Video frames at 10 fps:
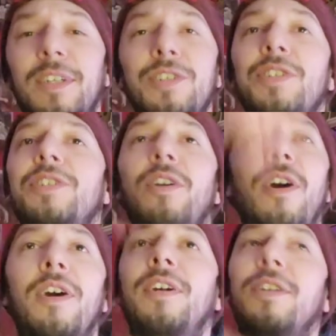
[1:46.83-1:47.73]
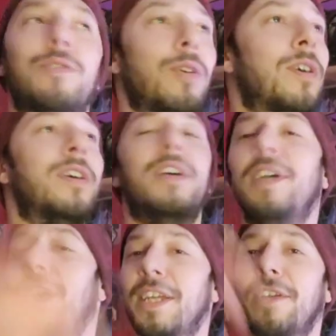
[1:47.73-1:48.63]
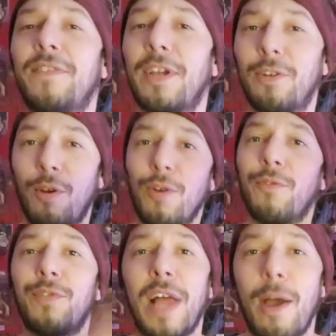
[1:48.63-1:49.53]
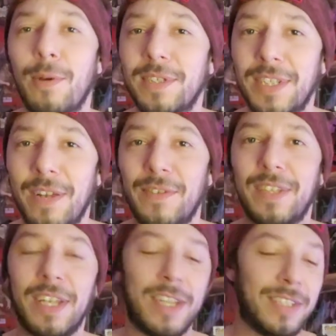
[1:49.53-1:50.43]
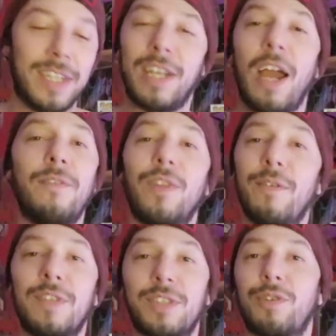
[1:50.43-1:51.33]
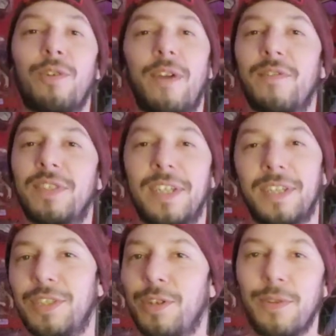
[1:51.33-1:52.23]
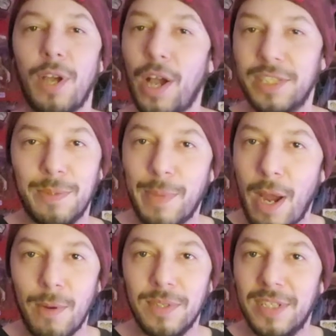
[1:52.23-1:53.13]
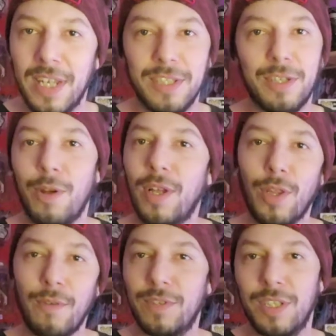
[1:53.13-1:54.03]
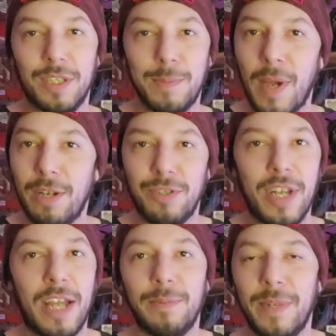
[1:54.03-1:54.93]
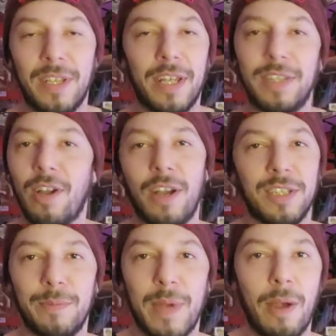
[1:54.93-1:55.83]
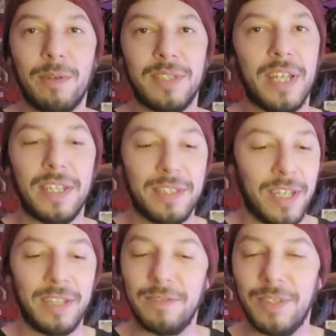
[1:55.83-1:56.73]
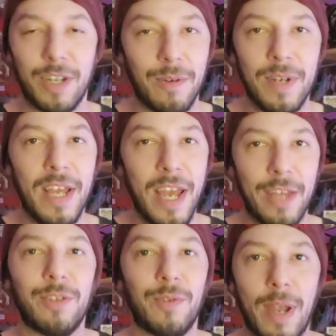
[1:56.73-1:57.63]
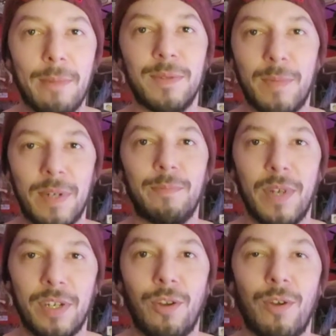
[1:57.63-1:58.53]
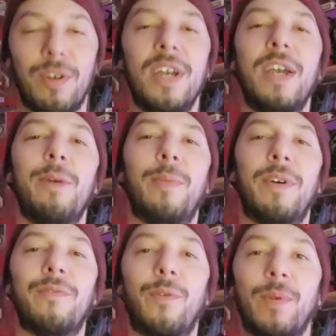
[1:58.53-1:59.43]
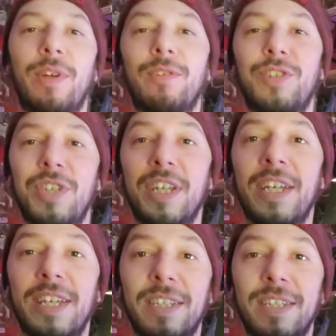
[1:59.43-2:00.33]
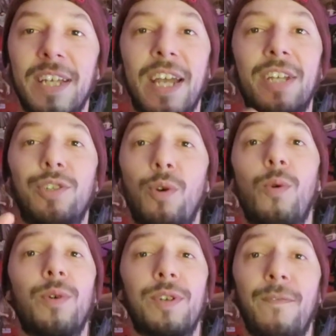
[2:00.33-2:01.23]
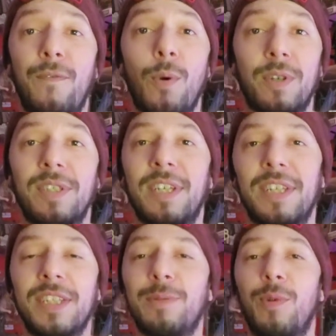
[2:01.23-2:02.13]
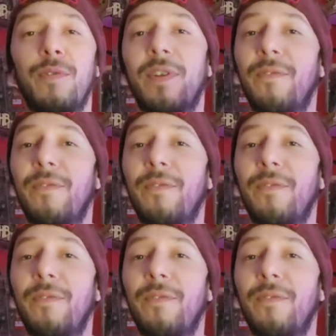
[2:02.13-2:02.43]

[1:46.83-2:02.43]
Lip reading: just give that girl her flowers and everything, because like I've loved this girl ever since, you know, the Austin Powers days. You know, I love the Spy Who Shagged Me, like Austin Powers days. Like, you know, Heather Graham is my girl. But for real, she is a tour de force in this movie.